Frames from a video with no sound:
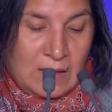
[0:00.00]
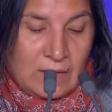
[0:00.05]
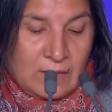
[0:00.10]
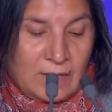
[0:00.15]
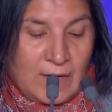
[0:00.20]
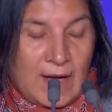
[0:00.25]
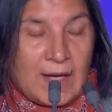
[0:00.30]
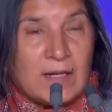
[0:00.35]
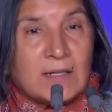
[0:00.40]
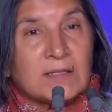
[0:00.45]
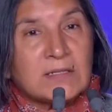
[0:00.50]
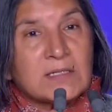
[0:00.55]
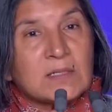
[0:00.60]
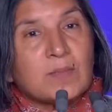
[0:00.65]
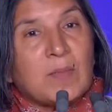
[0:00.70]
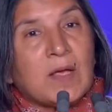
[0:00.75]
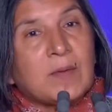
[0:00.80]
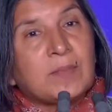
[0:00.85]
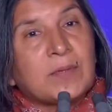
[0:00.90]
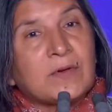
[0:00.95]
Violence
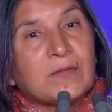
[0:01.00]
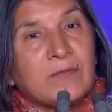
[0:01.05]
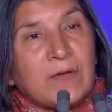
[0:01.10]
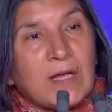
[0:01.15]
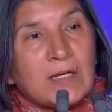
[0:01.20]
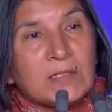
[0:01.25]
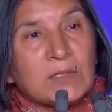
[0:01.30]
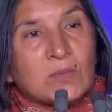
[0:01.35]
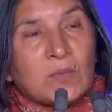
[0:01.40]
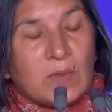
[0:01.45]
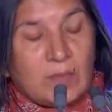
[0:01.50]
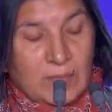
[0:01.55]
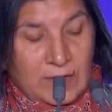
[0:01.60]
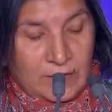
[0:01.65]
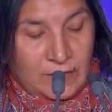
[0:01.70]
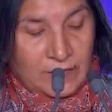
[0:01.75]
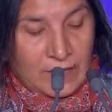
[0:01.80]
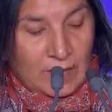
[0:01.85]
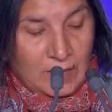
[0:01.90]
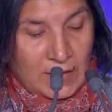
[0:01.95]
may prevent
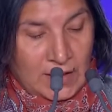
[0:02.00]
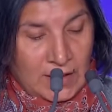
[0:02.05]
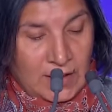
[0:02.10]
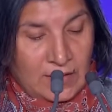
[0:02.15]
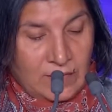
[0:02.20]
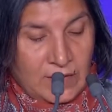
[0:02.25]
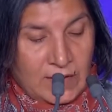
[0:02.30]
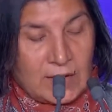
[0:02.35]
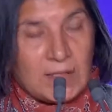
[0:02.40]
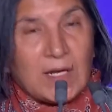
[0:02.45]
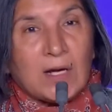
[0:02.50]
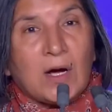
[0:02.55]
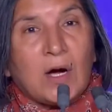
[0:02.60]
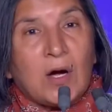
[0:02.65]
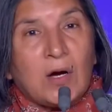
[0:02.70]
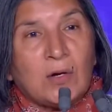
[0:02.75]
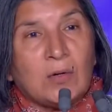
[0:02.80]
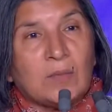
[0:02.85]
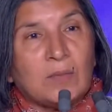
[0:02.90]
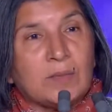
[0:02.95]
women from leaving their
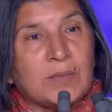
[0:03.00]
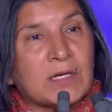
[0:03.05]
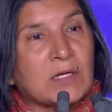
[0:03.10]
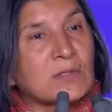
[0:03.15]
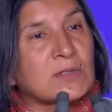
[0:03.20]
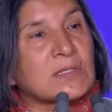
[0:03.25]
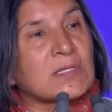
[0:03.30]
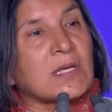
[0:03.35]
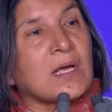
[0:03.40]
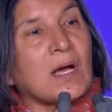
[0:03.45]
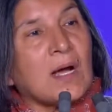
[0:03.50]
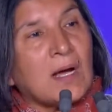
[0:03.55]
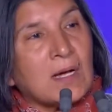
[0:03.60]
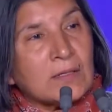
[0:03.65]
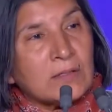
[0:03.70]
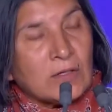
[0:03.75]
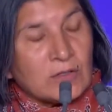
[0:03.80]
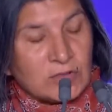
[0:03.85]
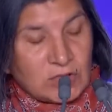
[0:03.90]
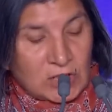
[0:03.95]
home because there are
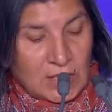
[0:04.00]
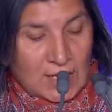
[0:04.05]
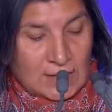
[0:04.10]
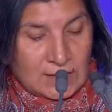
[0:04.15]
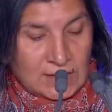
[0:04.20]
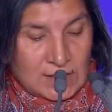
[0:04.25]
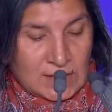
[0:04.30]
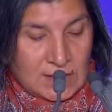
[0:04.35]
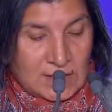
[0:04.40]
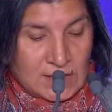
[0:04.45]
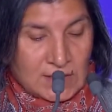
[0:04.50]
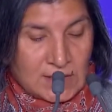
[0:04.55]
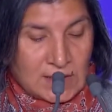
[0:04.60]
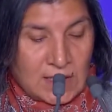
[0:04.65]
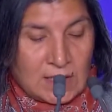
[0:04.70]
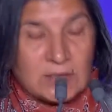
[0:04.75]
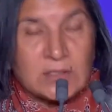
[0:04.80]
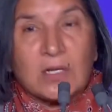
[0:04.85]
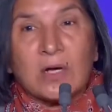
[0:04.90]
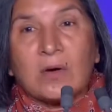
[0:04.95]
no shelters,
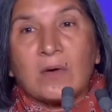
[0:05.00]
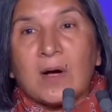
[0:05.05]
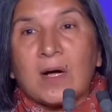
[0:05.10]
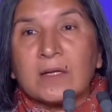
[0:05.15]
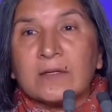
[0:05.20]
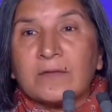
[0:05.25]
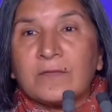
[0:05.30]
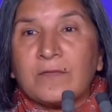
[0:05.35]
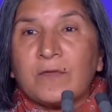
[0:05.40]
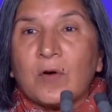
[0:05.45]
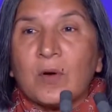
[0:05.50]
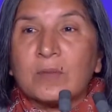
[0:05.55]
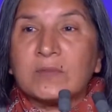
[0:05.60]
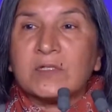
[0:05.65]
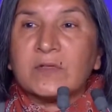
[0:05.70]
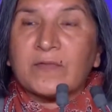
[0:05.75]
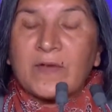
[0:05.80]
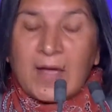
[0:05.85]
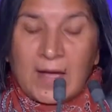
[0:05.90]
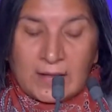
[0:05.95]
there are no other
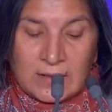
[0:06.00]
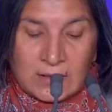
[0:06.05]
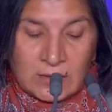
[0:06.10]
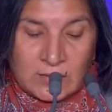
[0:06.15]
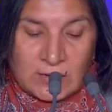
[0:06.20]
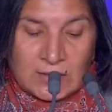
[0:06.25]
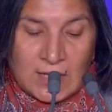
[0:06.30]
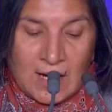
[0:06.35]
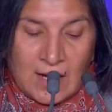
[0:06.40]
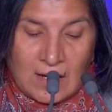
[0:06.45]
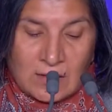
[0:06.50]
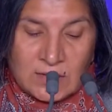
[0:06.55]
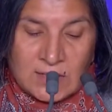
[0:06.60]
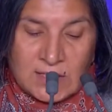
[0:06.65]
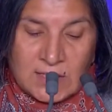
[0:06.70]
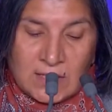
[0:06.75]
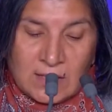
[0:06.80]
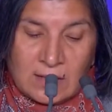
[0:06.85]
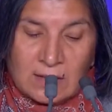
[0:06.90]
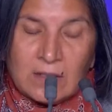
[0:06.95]
forms of adequate
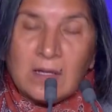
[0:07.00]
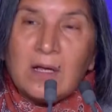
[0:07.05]
housing,